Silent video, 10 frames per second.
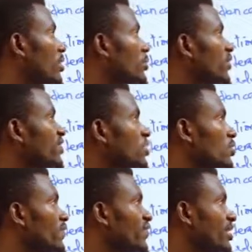provision
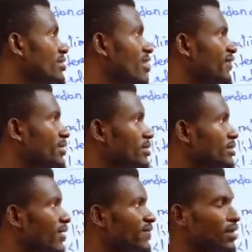of health
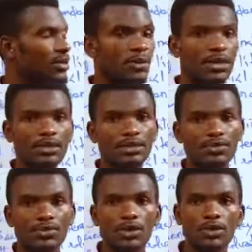services after independence,
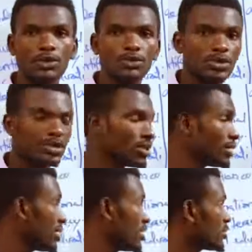we are going to
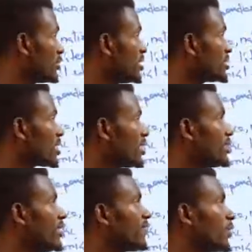see, to me,
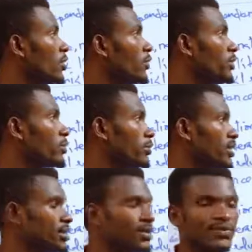at the following
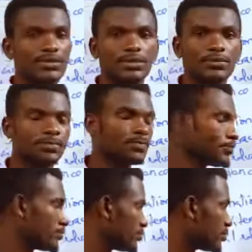objectives.
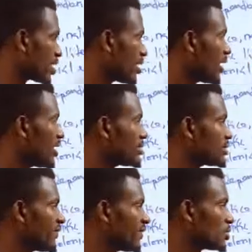
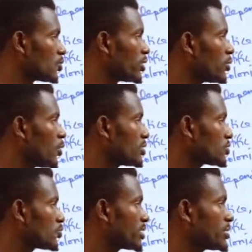As the first one was
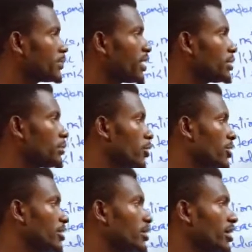to expand
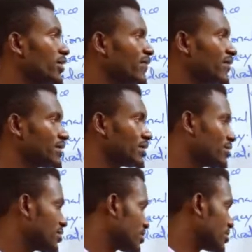modern health
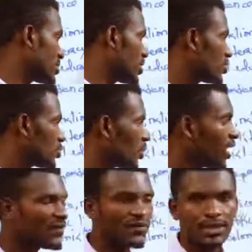facilities to
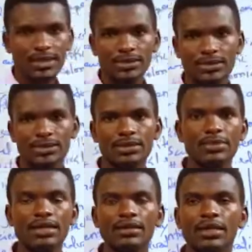Africans. It
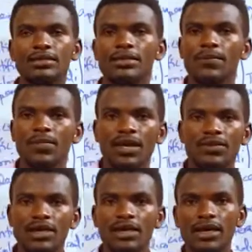means that
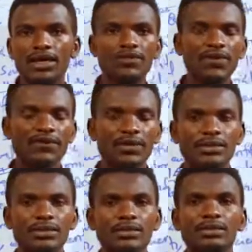the health
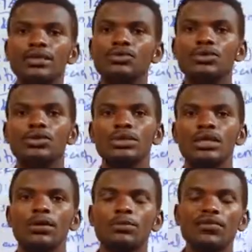services that was
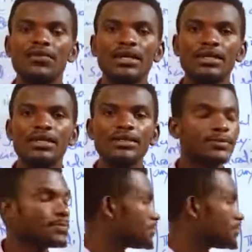provided